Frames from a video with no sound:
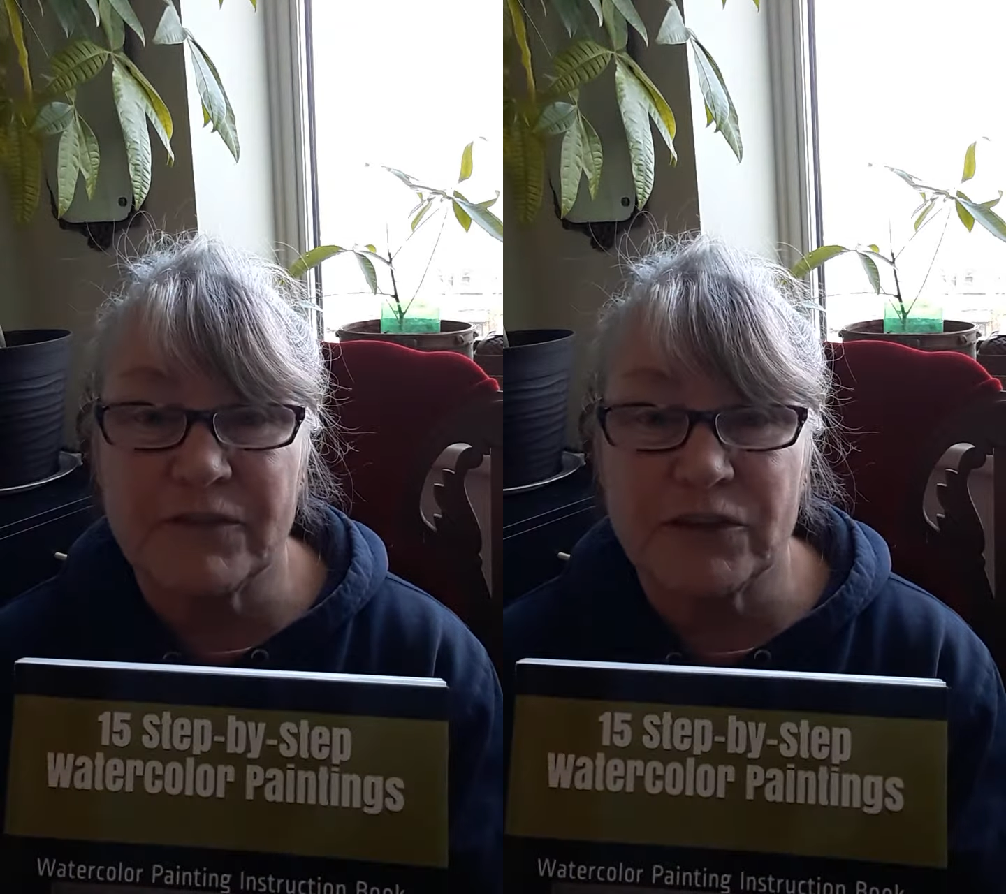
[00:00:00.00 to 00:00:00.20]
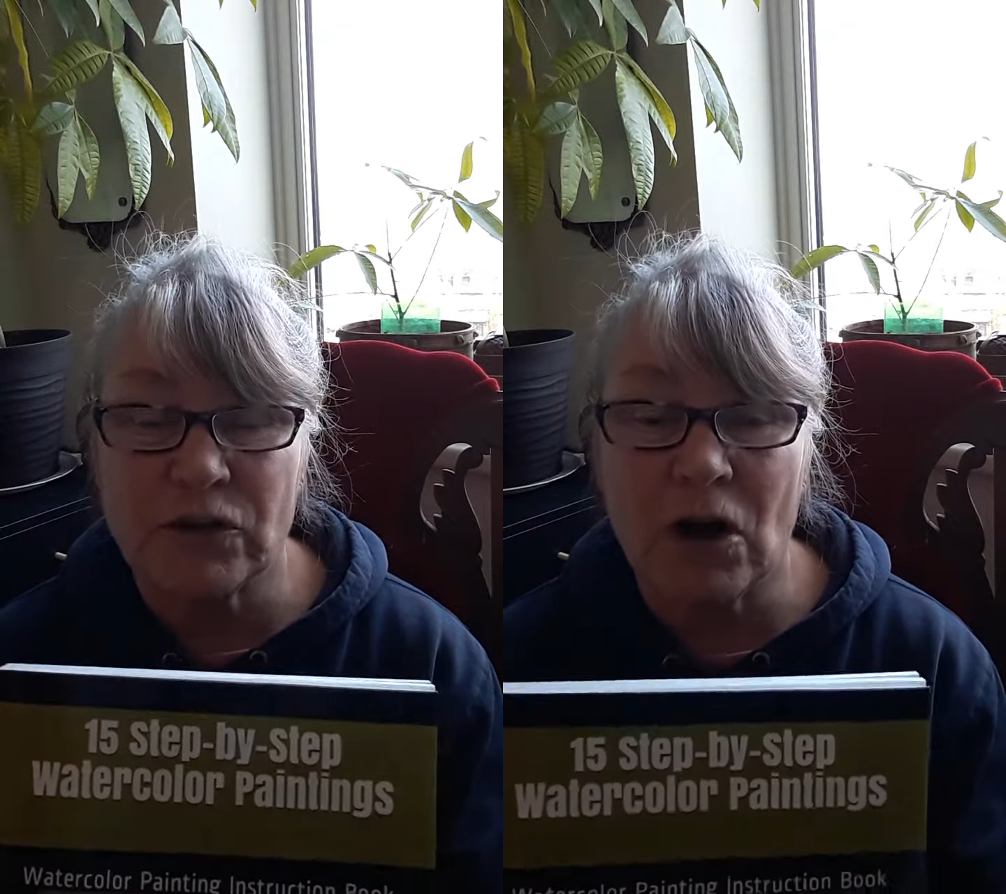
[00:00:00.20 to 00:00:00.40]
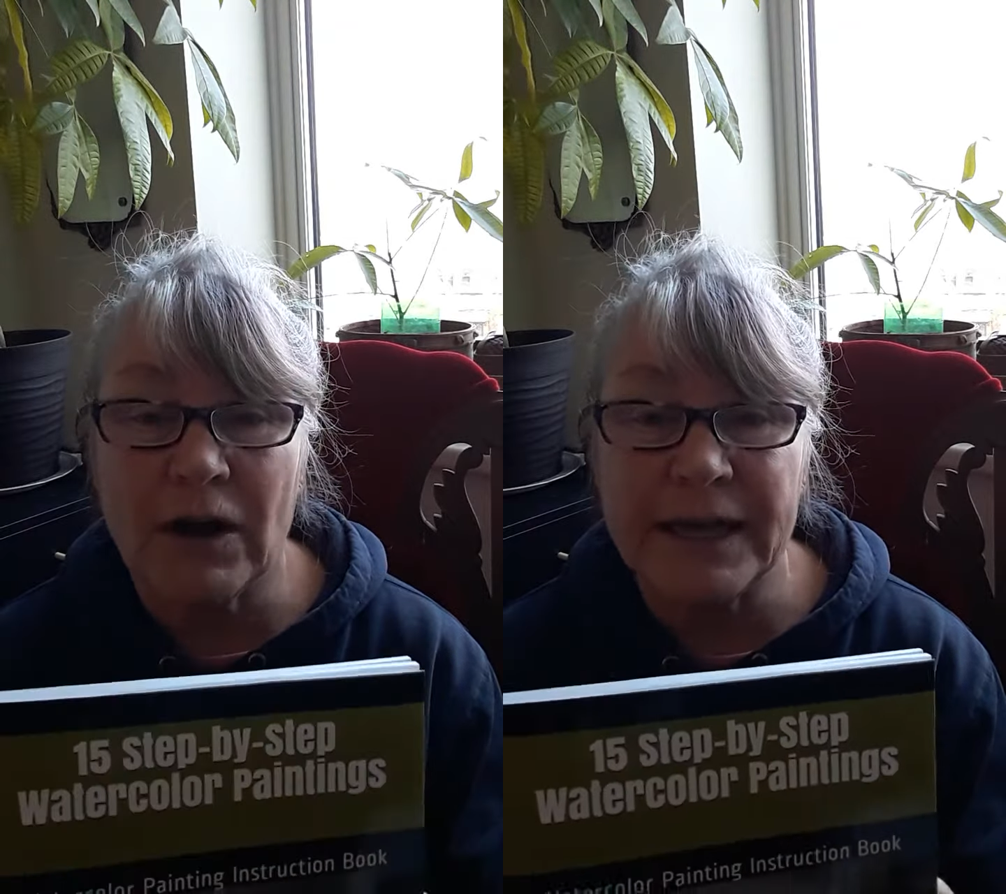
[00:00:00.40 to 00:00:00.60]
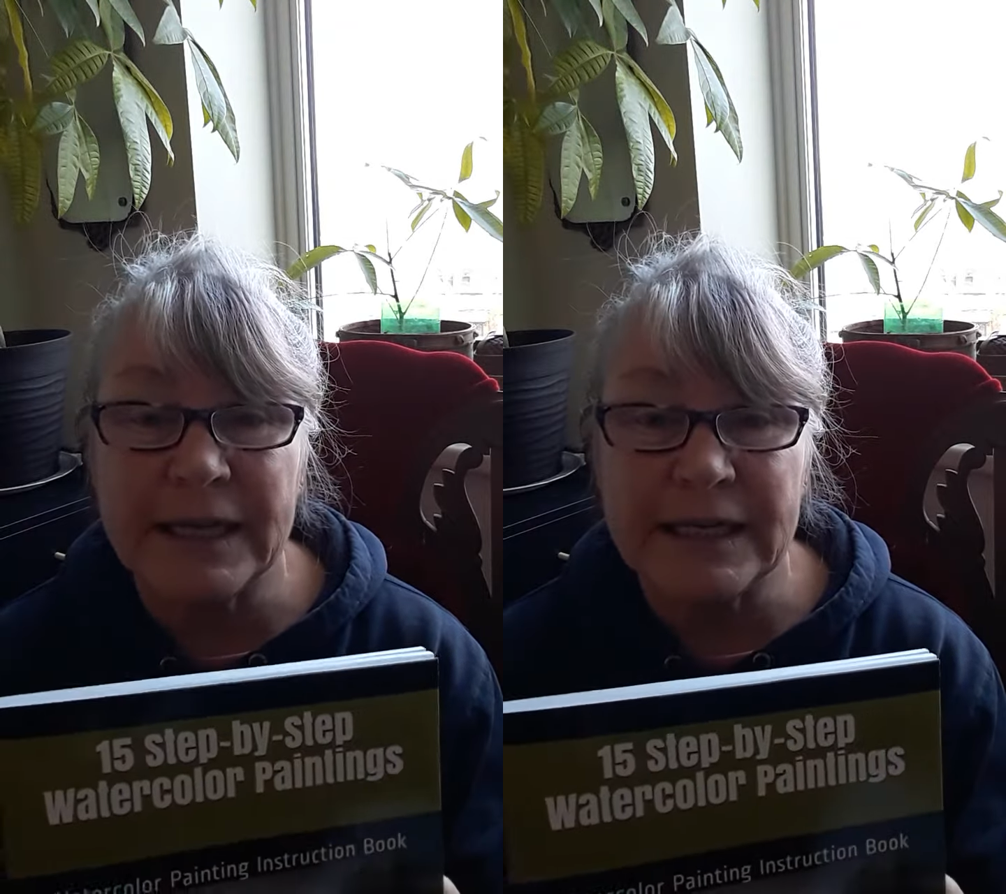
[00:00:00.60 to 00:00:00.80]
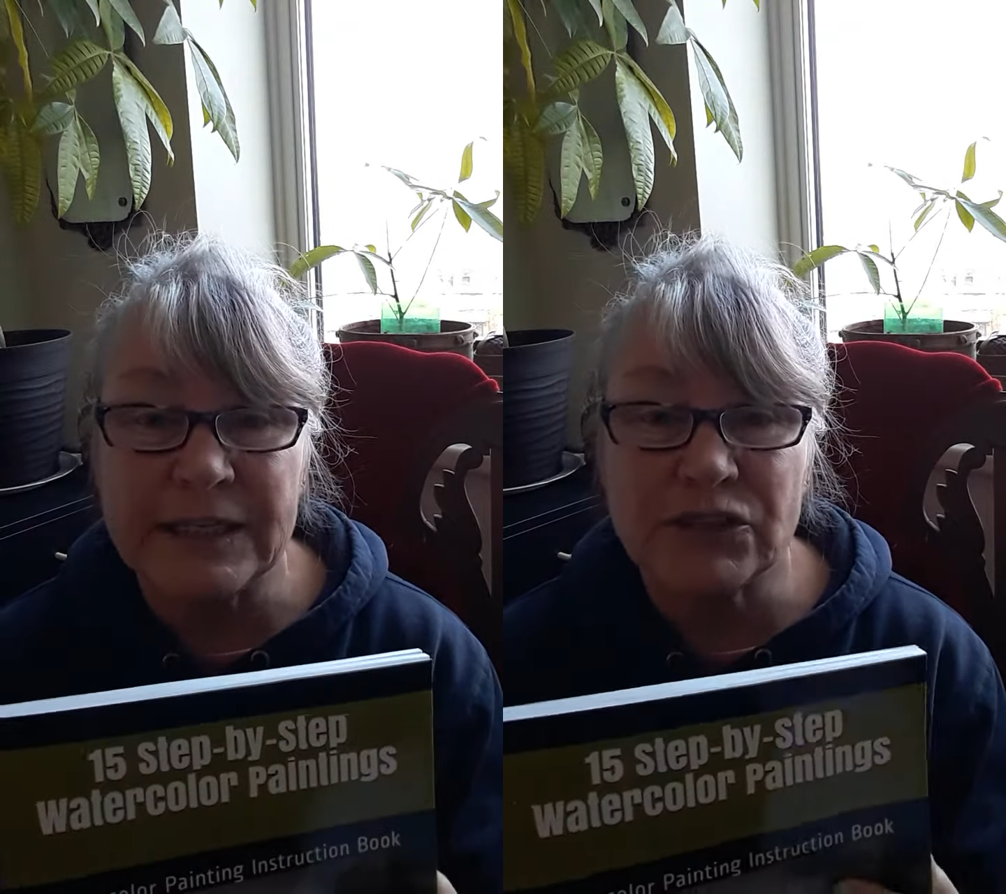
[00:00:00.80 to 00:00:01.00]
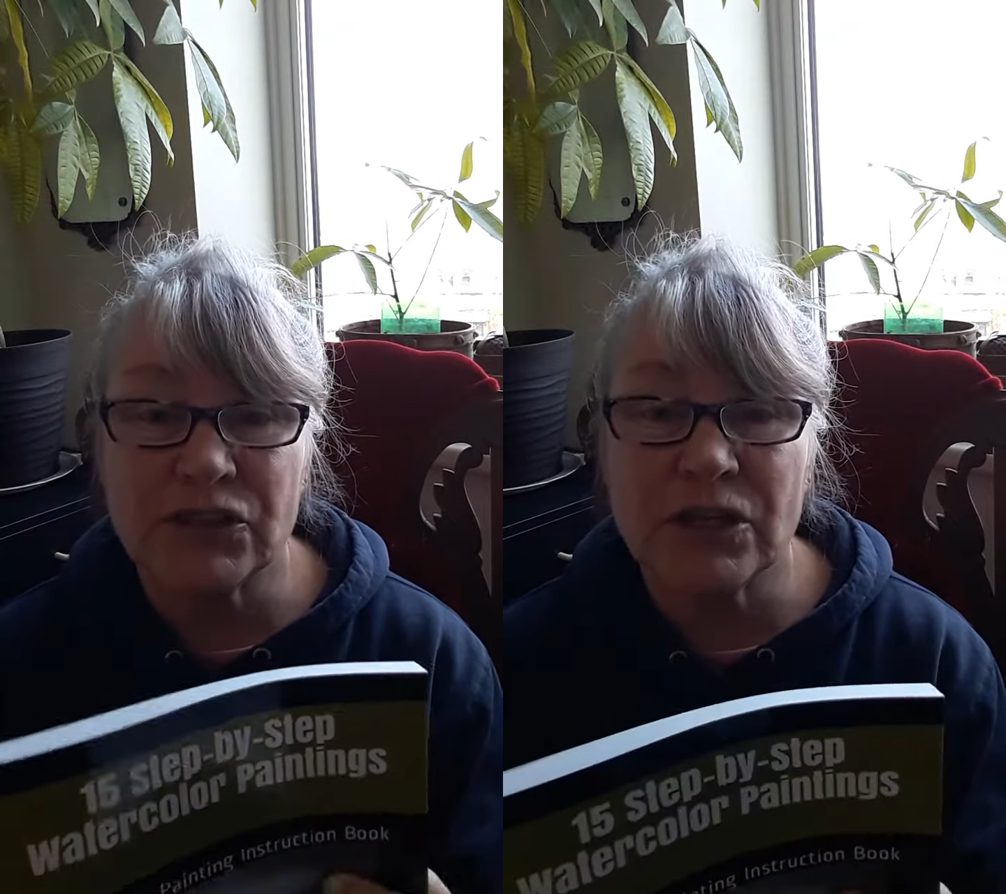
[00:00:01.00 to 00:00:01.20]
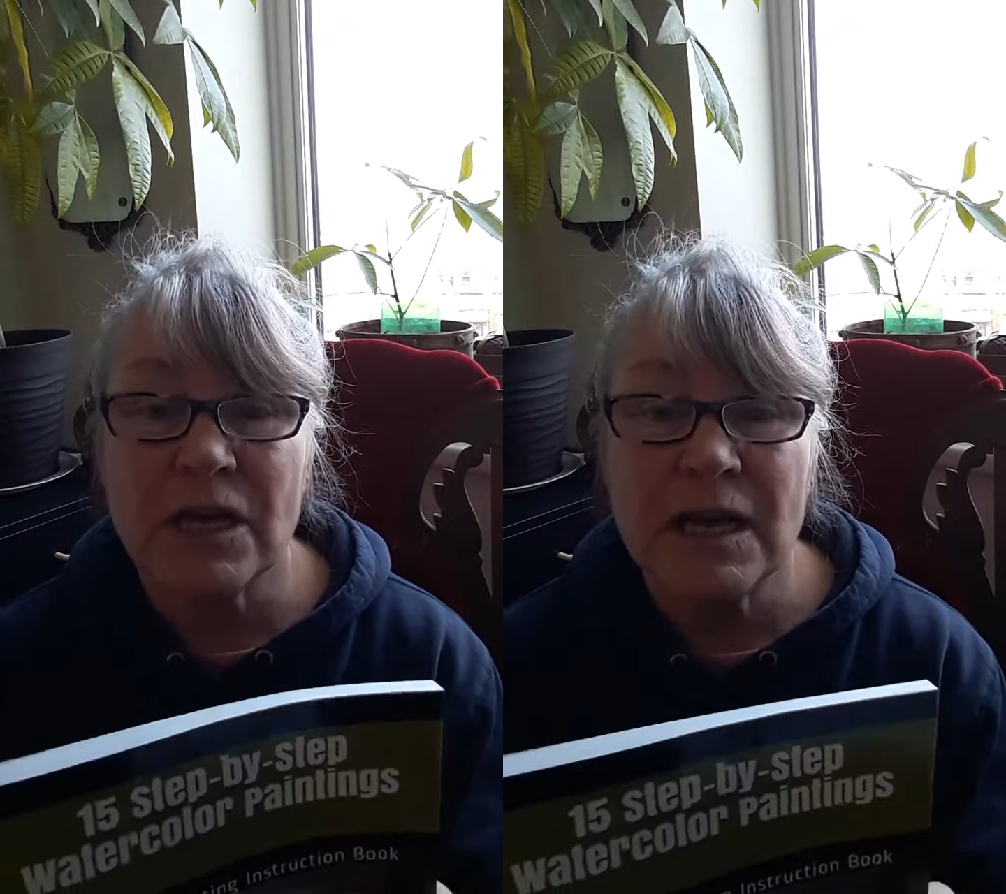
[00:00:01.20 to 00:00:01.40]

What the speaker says: the drawing in each